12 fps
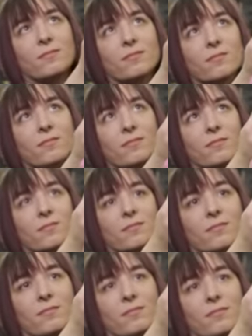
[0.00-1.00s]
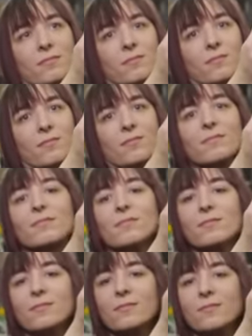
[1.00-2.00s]

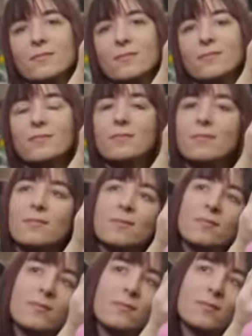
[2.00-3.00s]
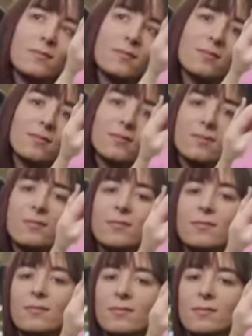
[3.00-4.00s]

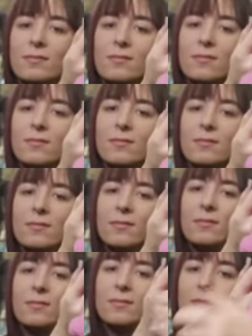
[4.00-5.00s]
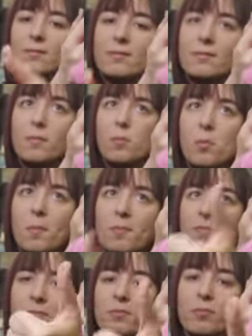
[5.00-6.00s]

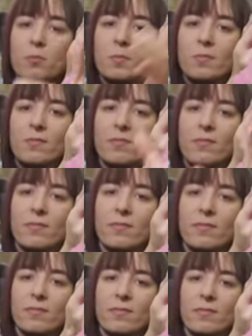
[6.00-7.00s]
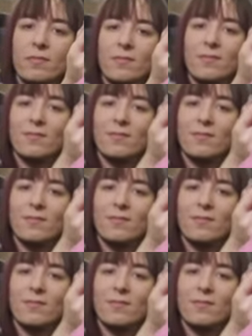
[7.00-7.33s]
No words are spoken by the person on screen.